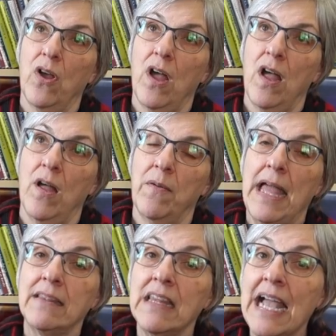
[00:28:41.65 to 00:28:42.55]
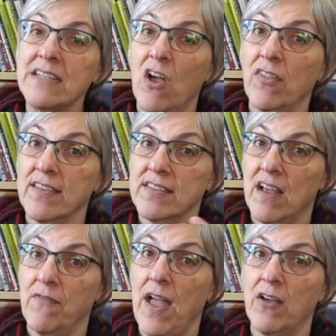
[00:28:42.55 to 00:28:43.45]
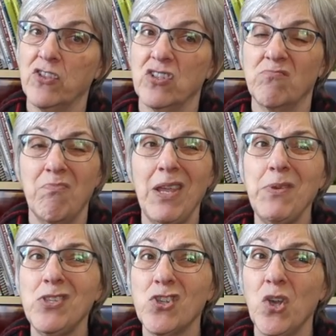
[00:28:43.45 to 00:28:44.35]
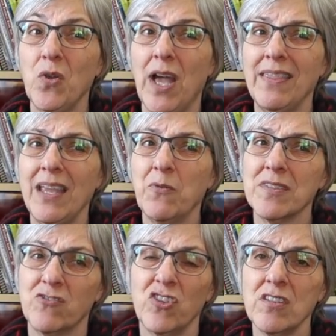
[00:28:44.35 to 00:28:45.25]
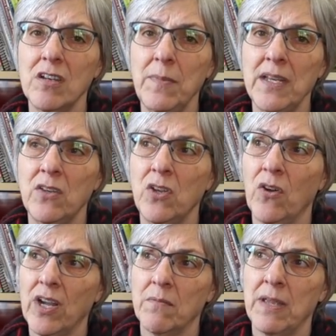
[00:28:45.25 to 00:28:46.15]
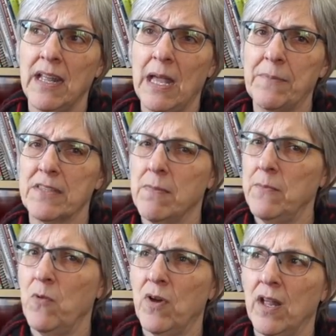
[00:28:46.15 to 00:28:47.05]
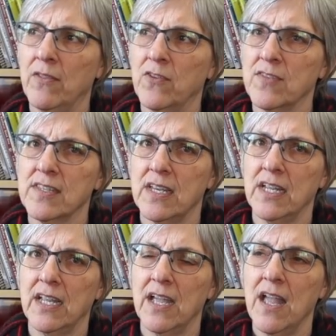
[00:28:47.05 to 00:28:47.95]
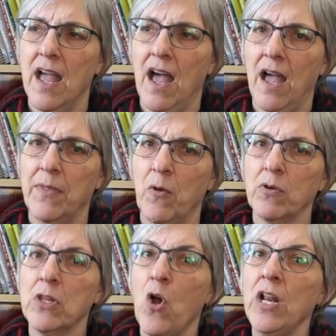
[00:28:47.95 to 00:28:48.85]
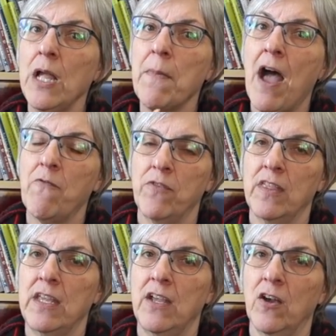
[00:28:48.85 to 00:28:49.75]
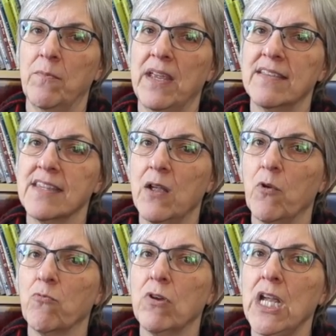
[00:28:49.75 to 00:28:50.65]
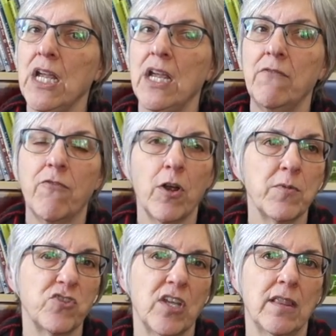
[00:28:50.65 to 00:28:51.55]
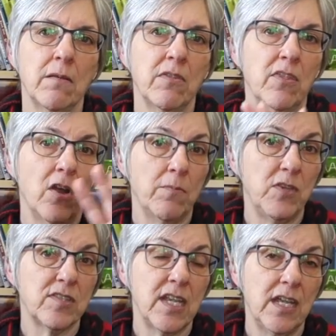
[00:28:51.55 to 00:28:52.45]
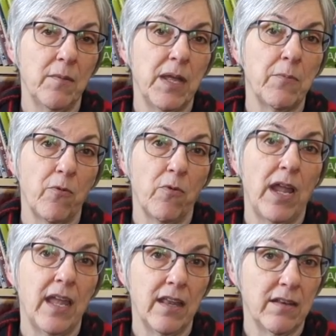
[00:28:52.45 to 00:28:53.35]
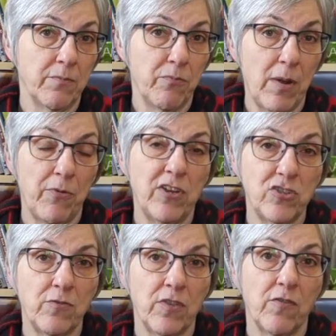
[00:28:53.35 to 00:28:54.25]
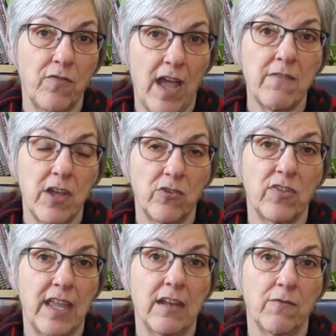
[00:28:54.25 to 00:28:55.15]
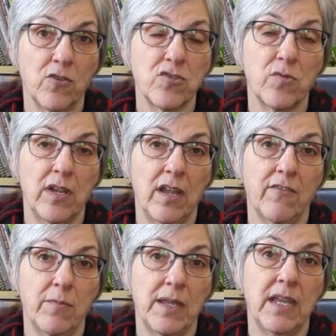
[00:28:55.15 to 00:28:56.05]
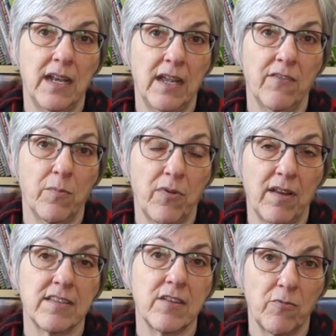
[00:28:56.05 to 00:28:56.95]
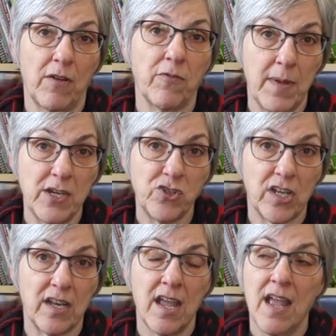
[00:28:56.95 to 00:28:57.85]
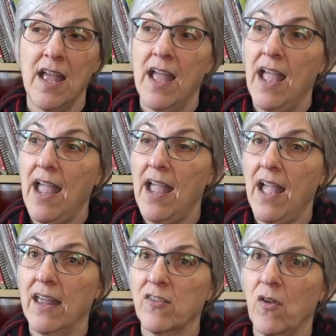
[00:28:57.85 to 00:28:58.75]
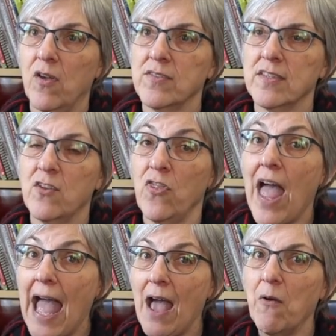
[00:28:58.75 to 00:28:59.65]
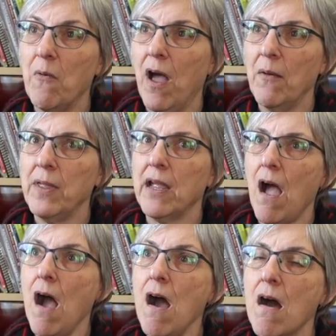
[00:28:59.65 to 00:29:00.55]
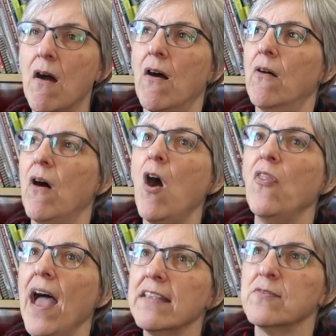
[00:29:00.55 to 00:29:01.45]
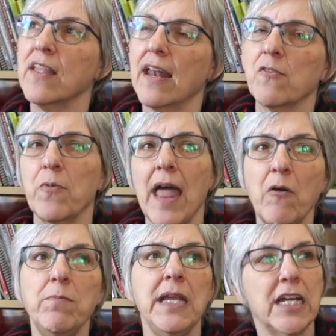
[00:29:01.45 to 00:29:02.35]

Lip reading: had lent all this stuff out to maybe two, I think it was just going to be in New York and Minneapolis, maybe one other city. They were loaning them out for the year because they were refurbishing their museum in preparation for the 500th anniversary of the beginning of the Protestant Reformation. And so I'm like, that's what that is. Well, that would be